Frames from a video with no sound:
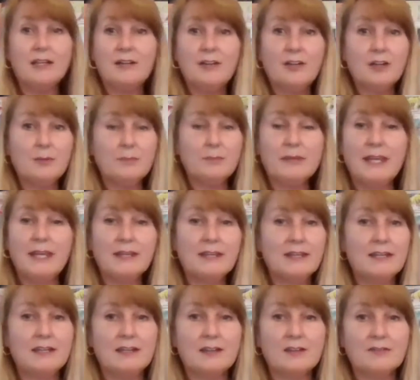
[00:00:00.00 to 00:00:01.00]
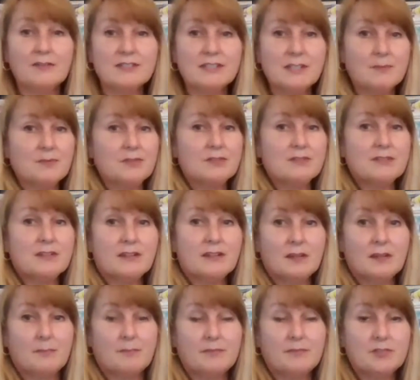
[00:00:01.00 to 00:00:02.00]
Nope, can't get into the receptors.
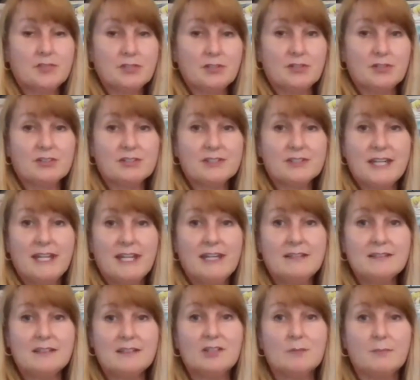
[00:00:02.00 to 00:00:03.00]
The sugar stays in